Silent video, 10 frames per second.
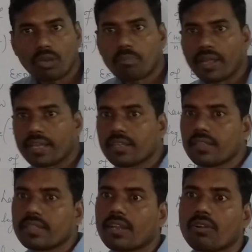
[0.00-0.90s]
apply
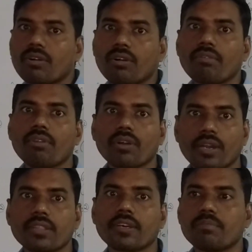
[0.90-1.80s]
the law of
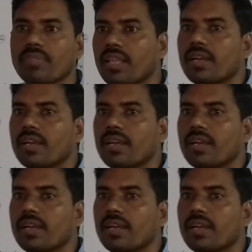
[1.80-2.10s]
logarithm,